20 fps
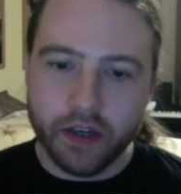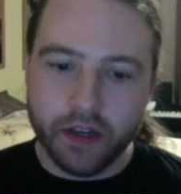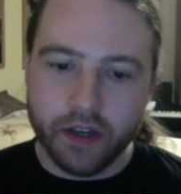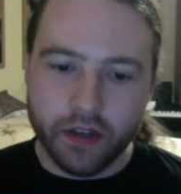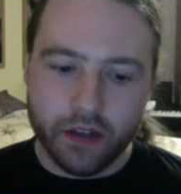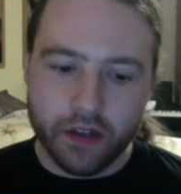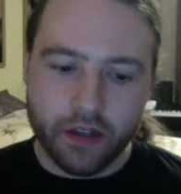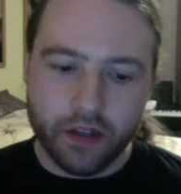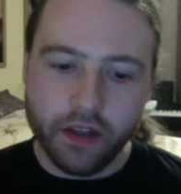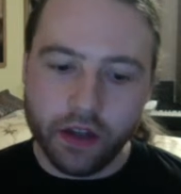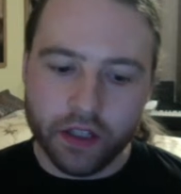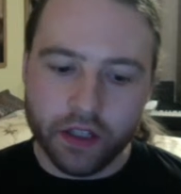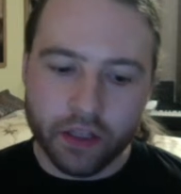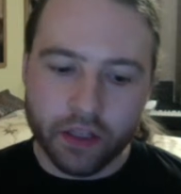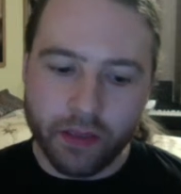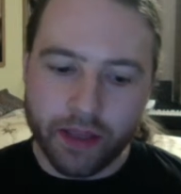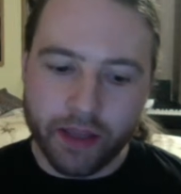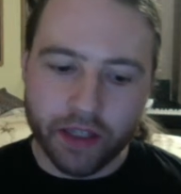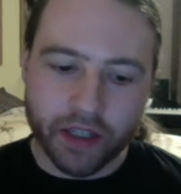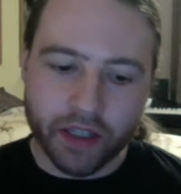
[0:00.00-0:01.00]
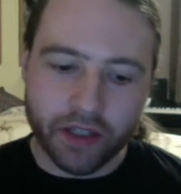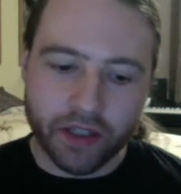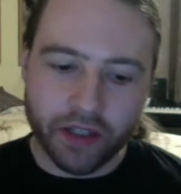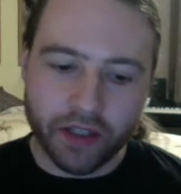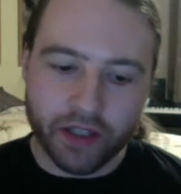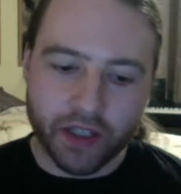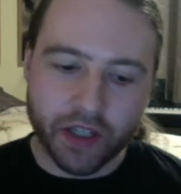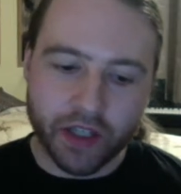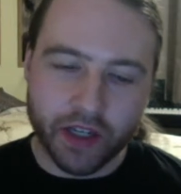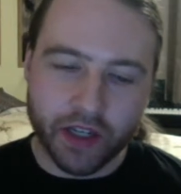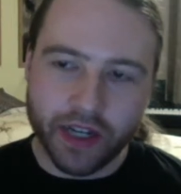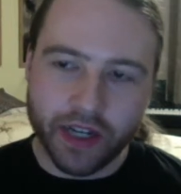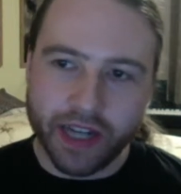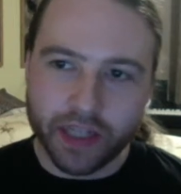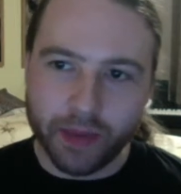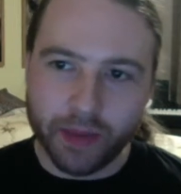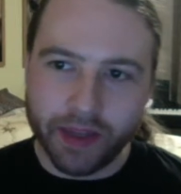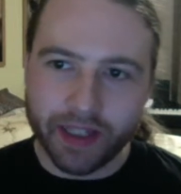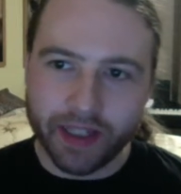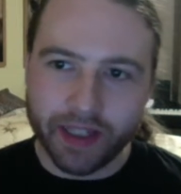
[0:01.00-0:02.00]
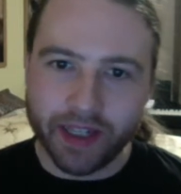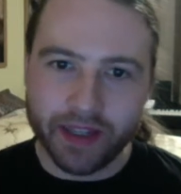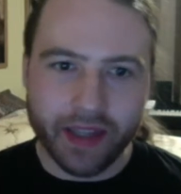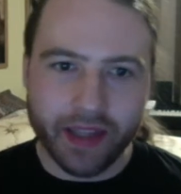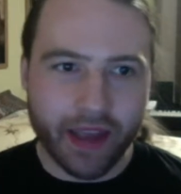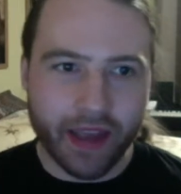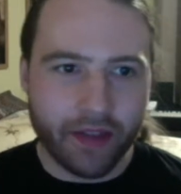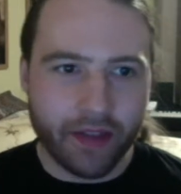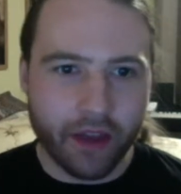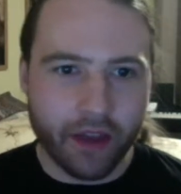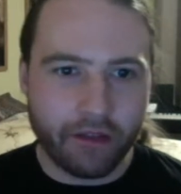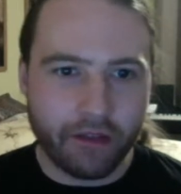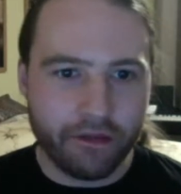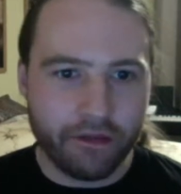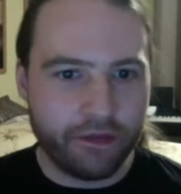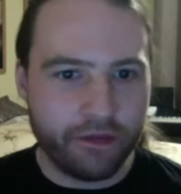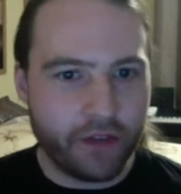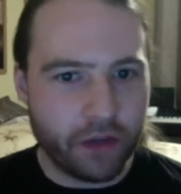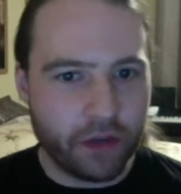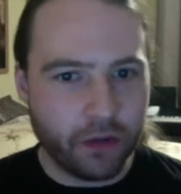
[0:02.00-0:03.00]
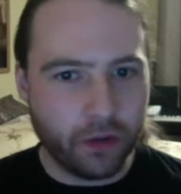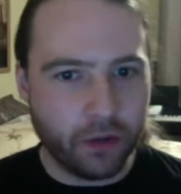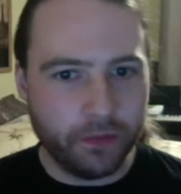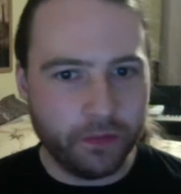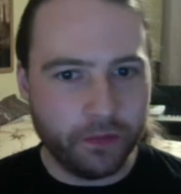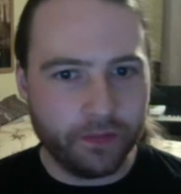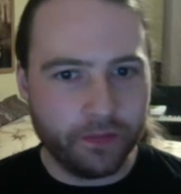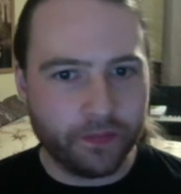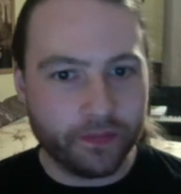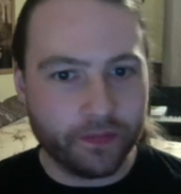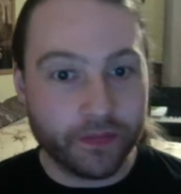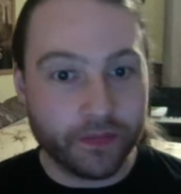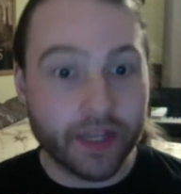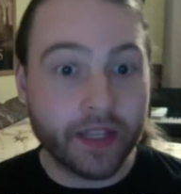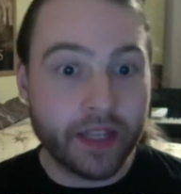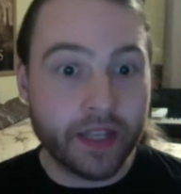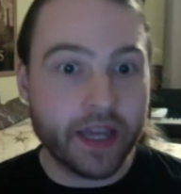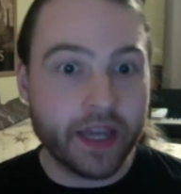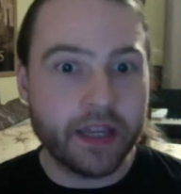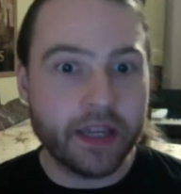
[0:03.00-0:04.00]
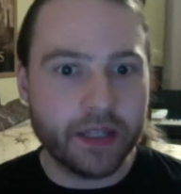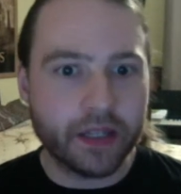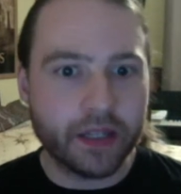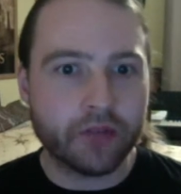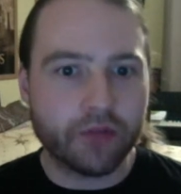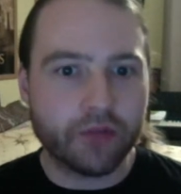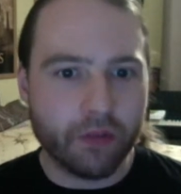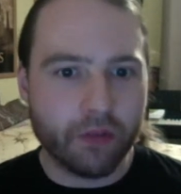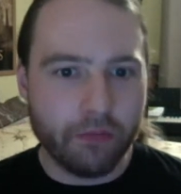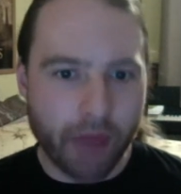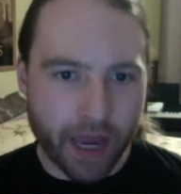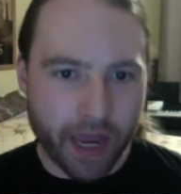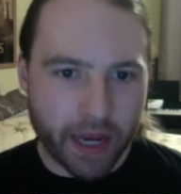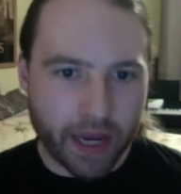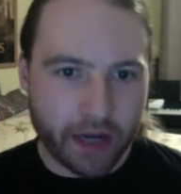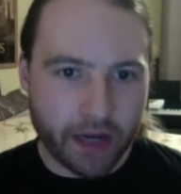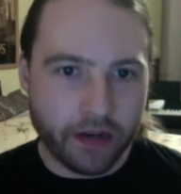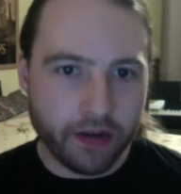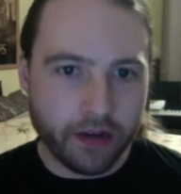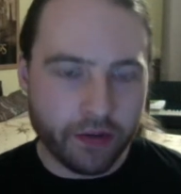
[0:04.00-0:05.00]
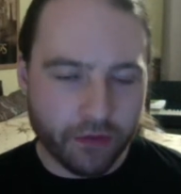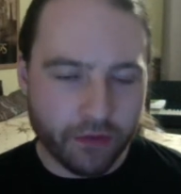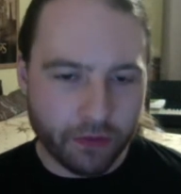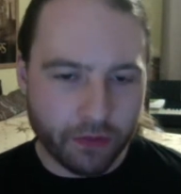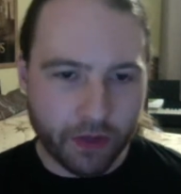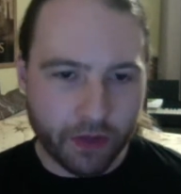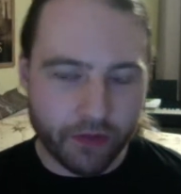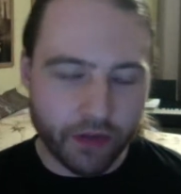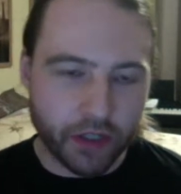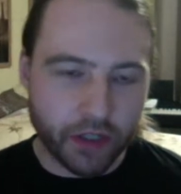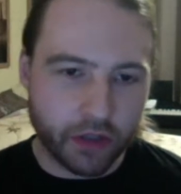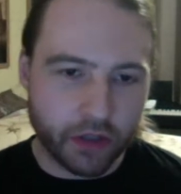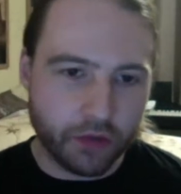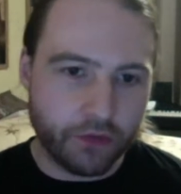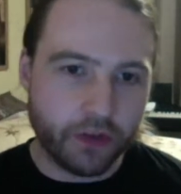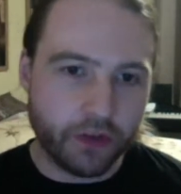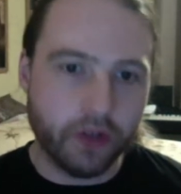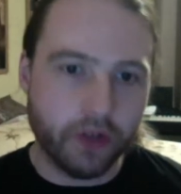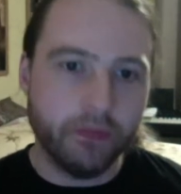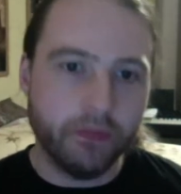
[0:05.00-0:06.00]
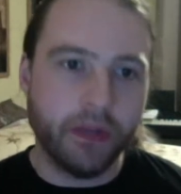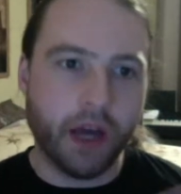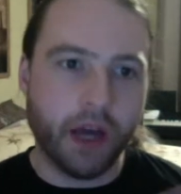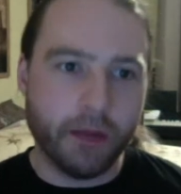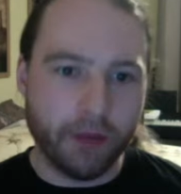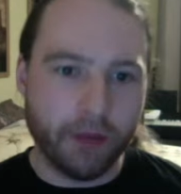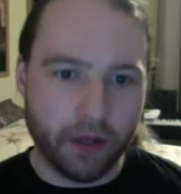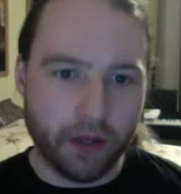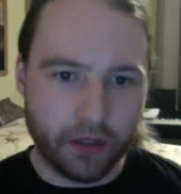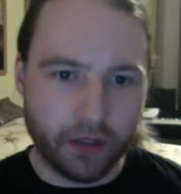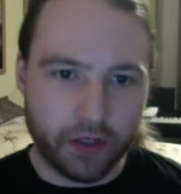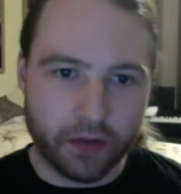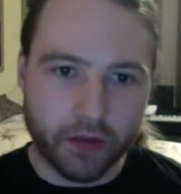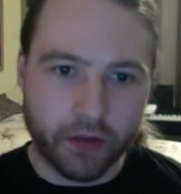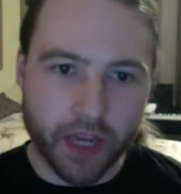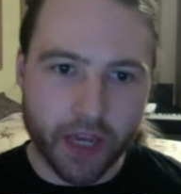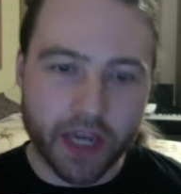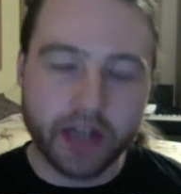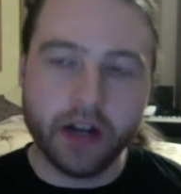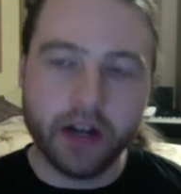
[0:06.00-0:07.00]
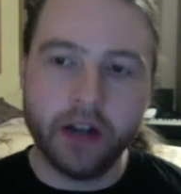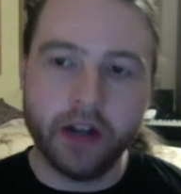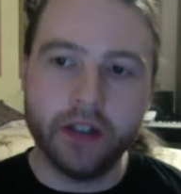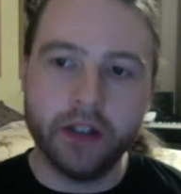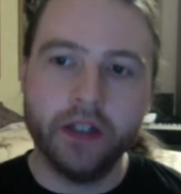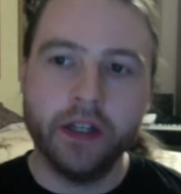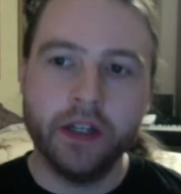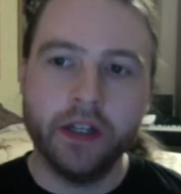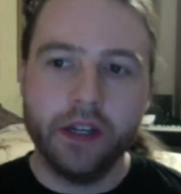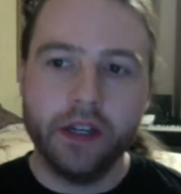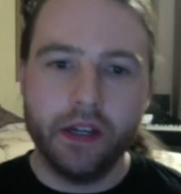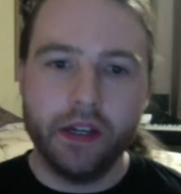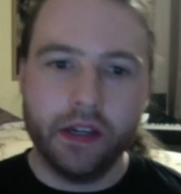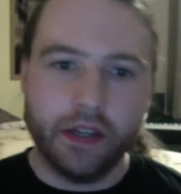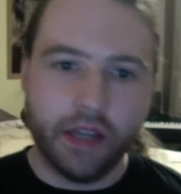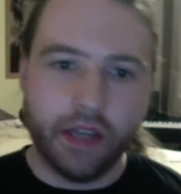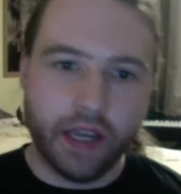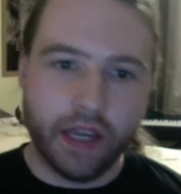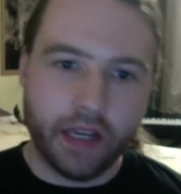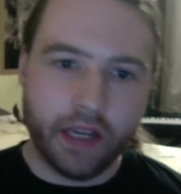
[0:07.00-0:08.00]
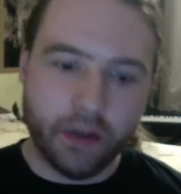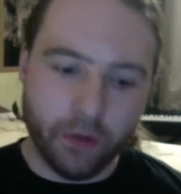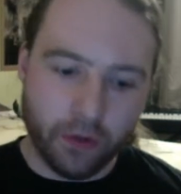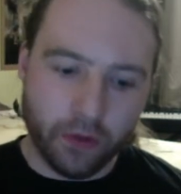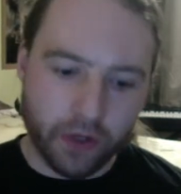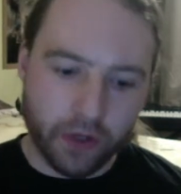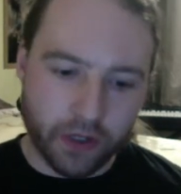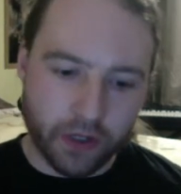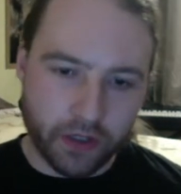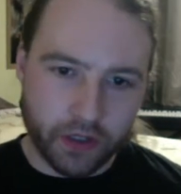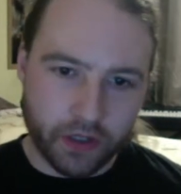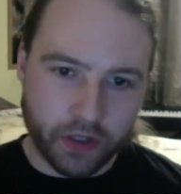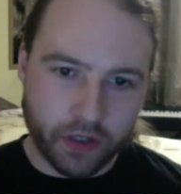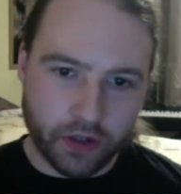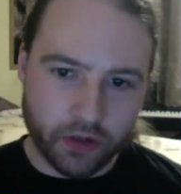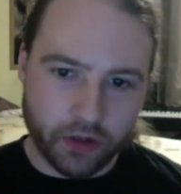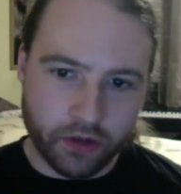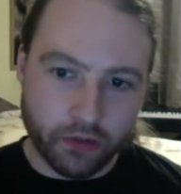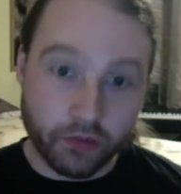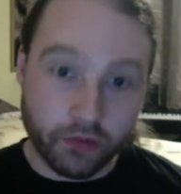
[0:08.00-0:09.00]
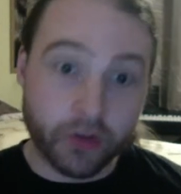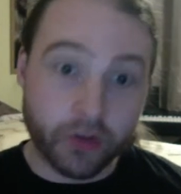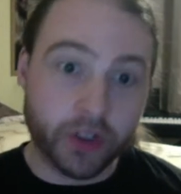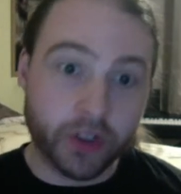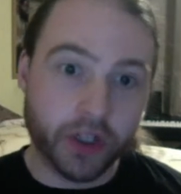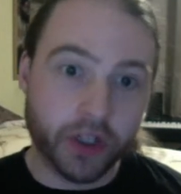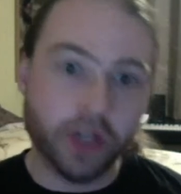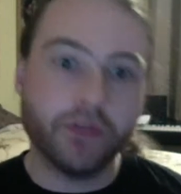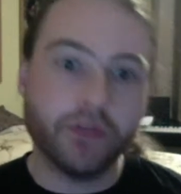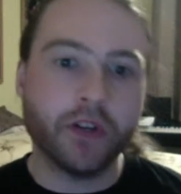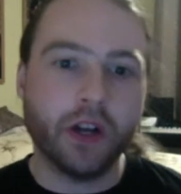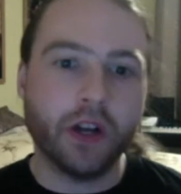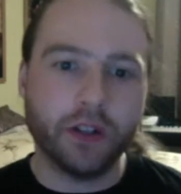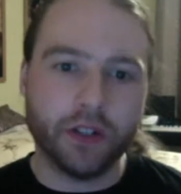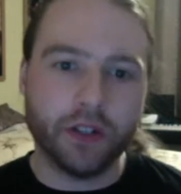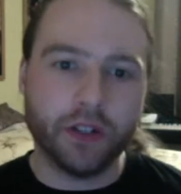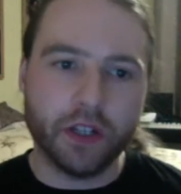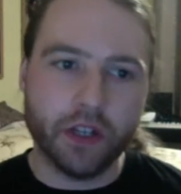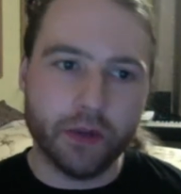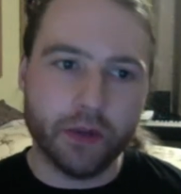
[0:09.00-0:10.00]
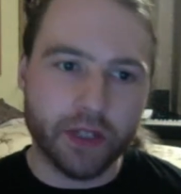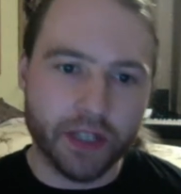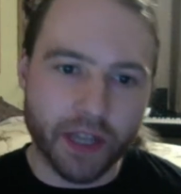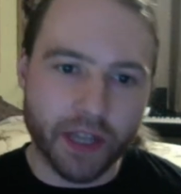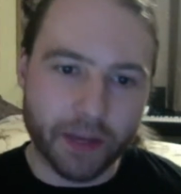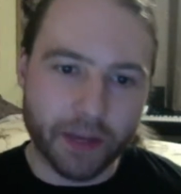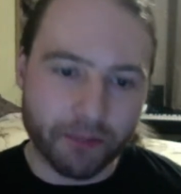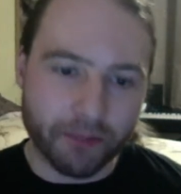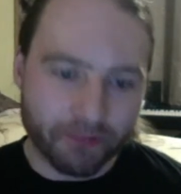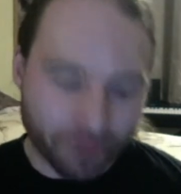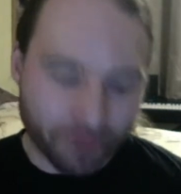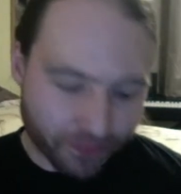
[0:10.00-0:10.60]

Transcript: Not to mention, there's certain aspects in there that I feel need to remain from the original film that I'm not too keen on in order to preserve continuity.